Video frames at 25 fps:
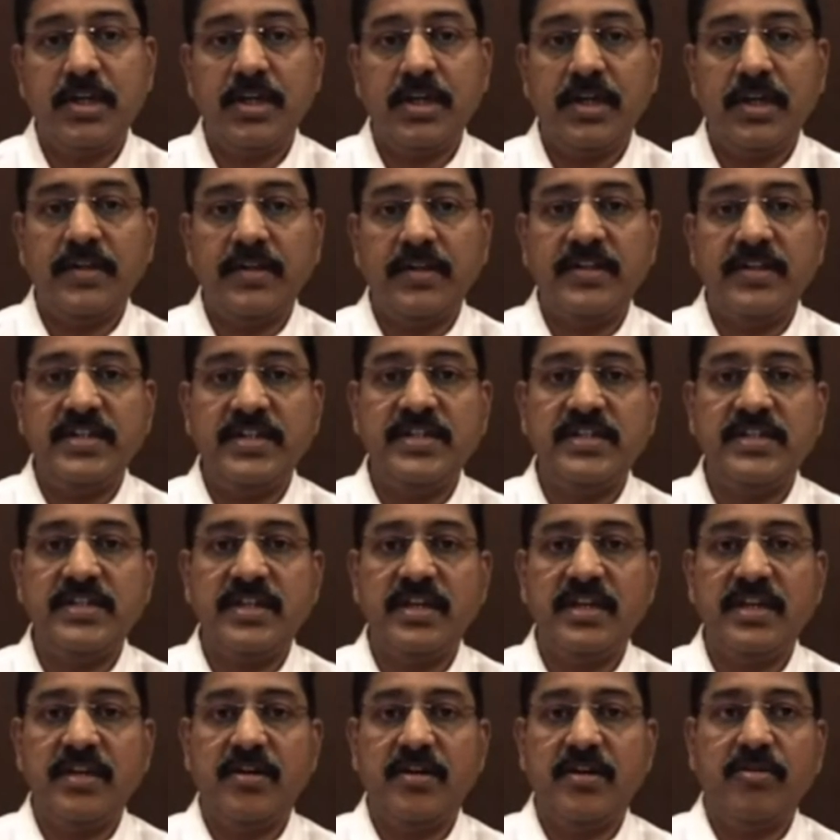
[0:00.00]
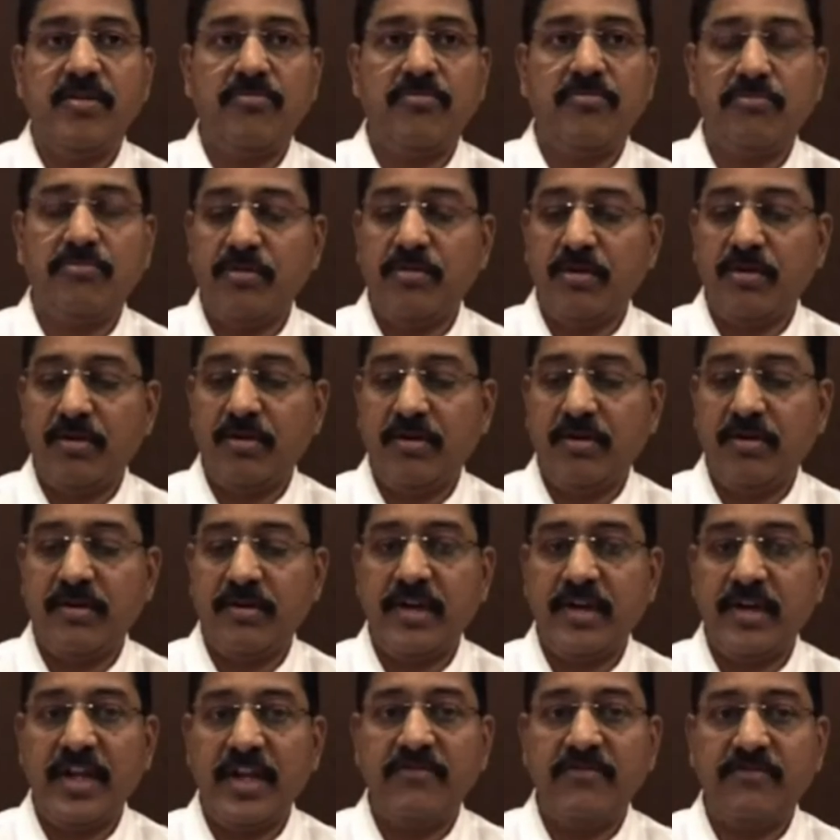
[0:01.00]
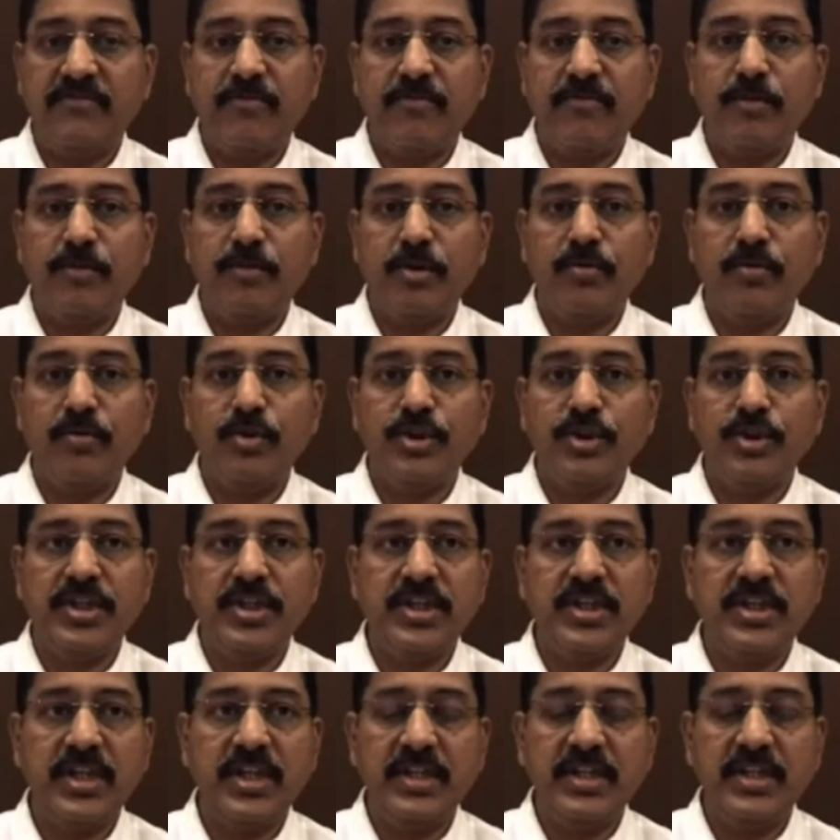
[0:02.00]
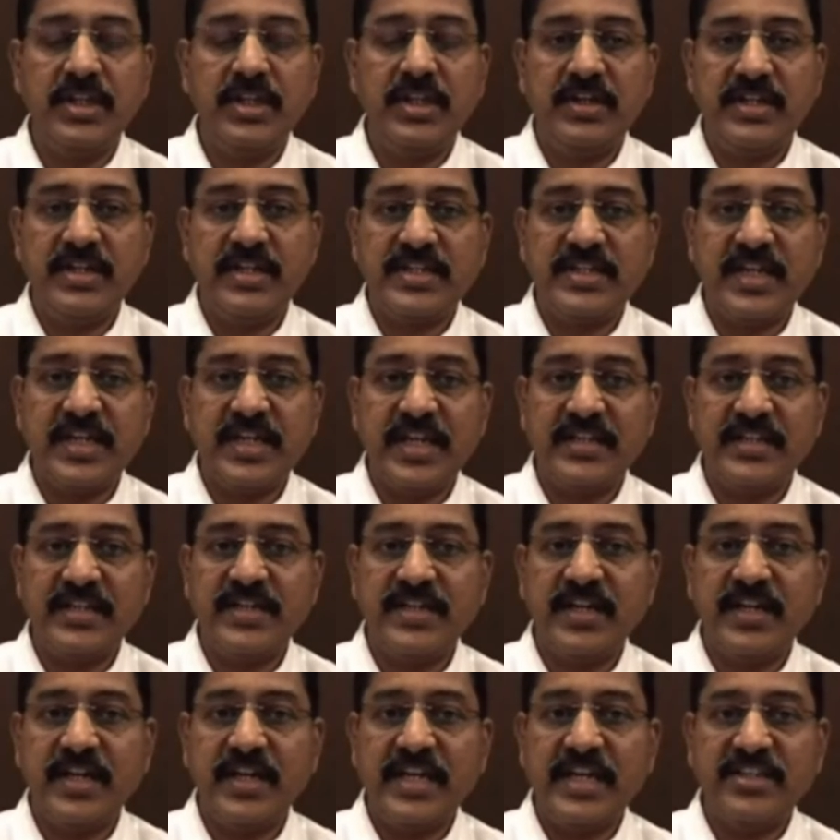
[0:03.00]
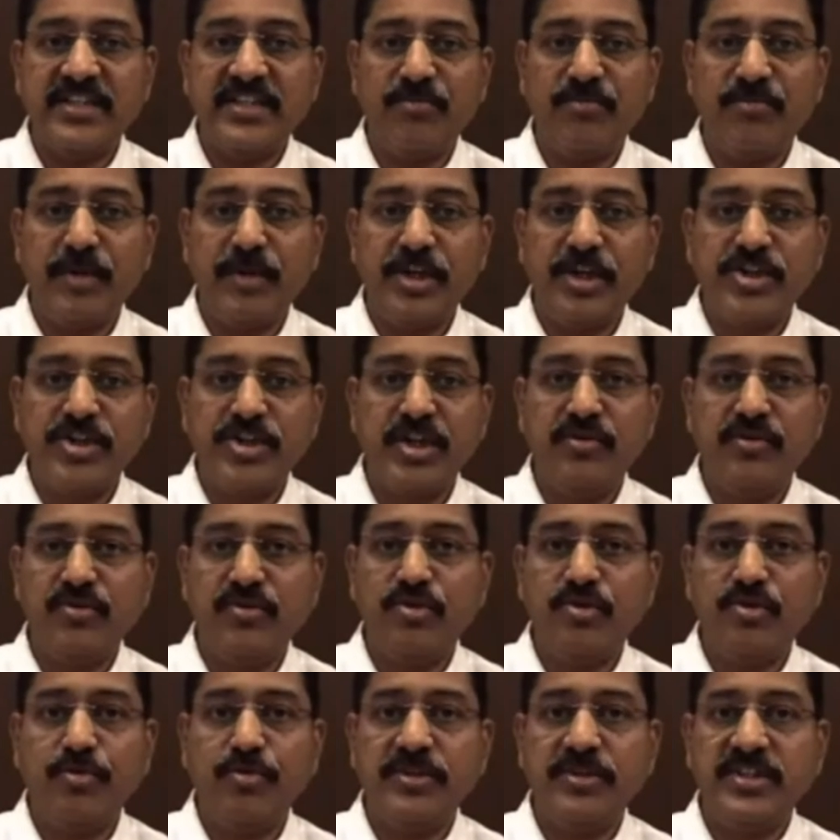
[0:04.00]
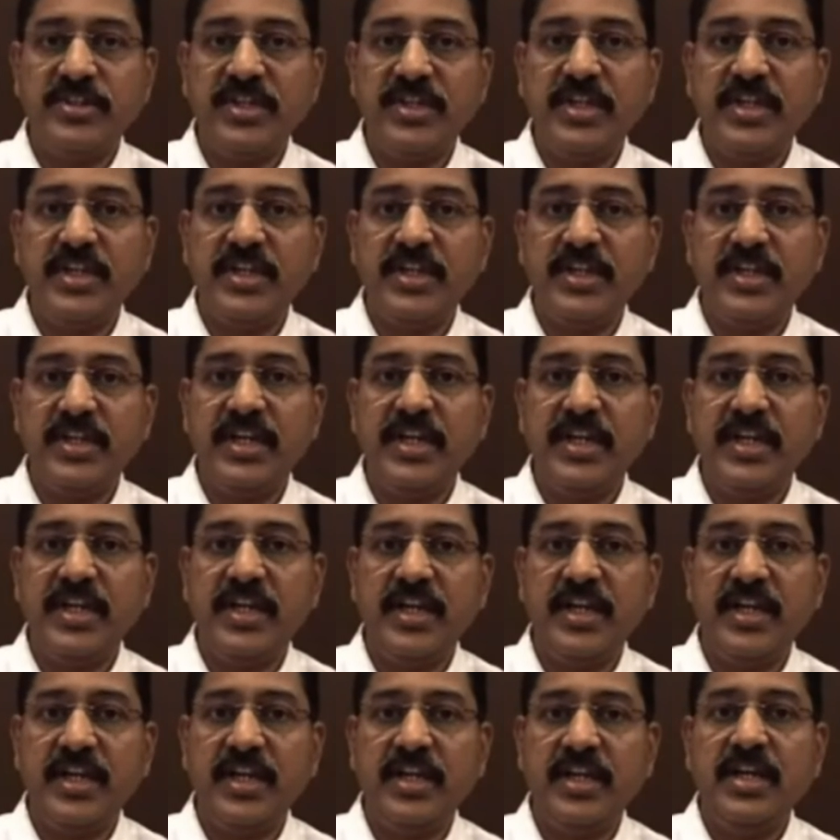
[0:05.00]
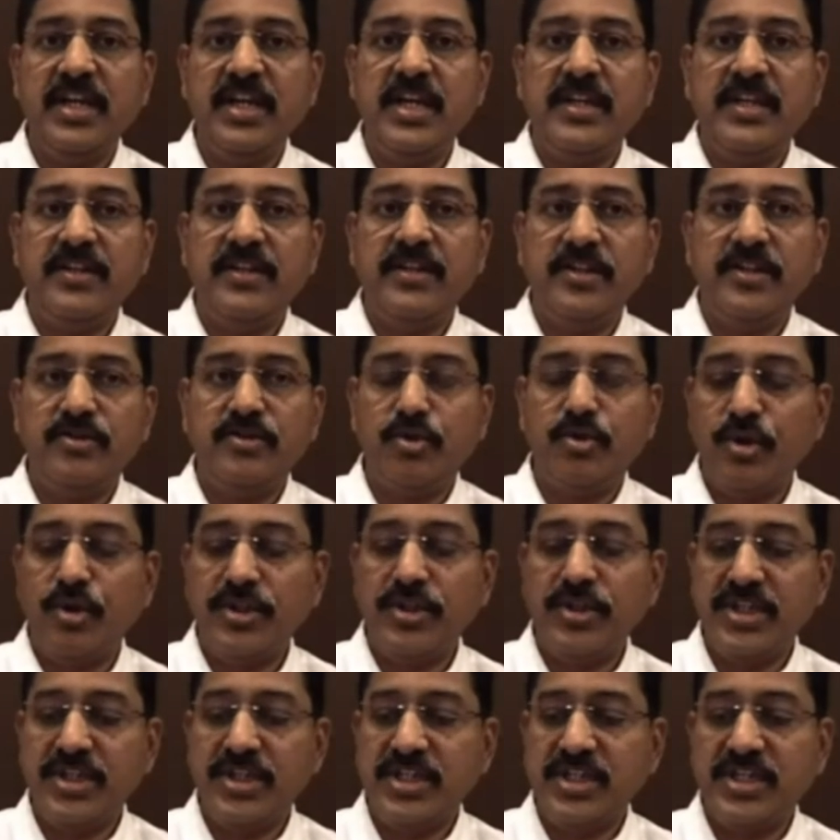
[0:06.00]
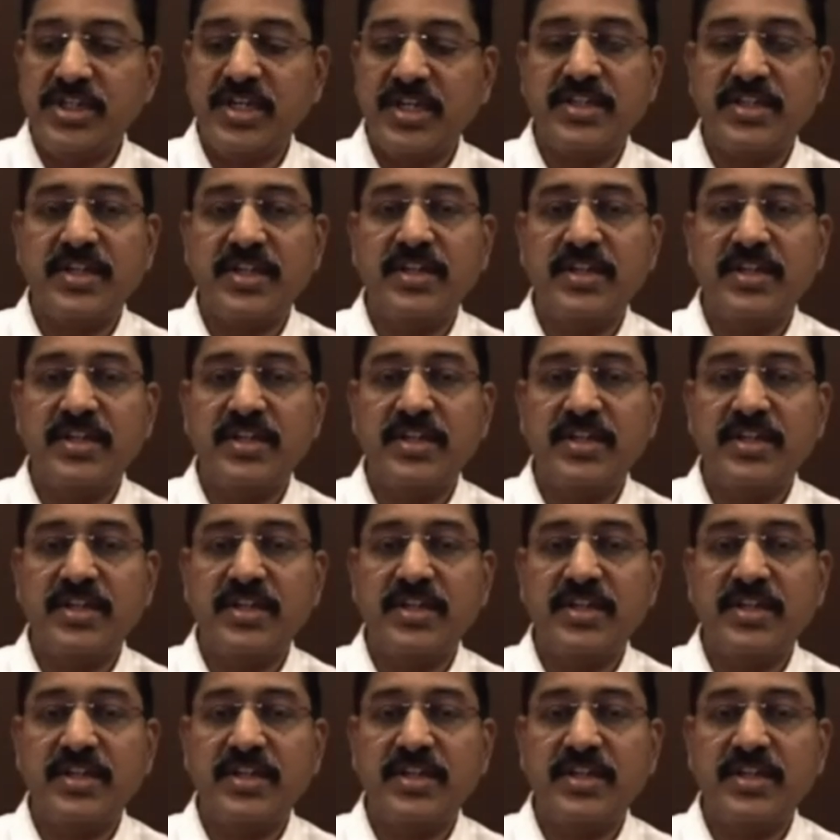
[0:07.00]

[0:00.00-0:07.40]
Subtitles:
This is the run from the OCT. The distal extent, as I mentioned, you should be seen clearly. There is no dissection